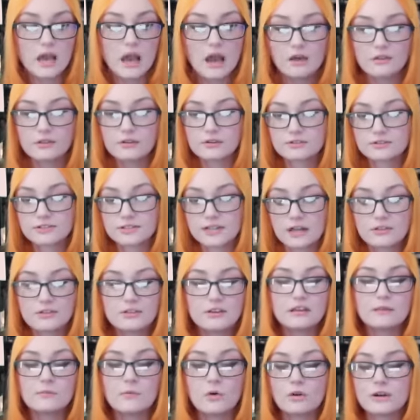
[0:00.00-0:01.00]
There's
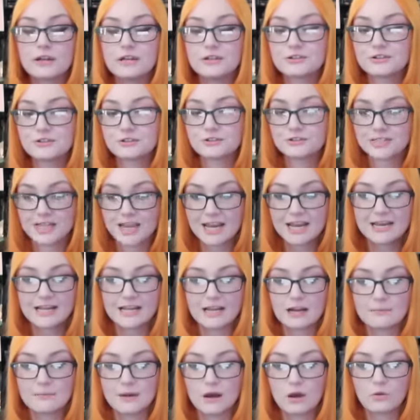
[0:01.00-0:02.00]
nothing more entertaining
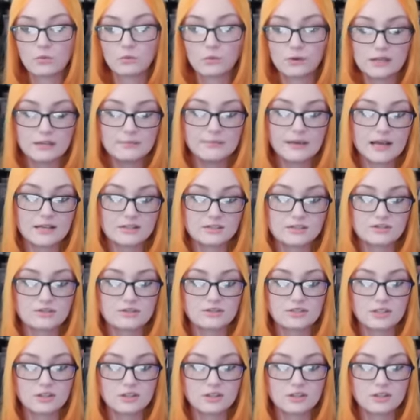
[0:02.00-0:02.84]
about remasters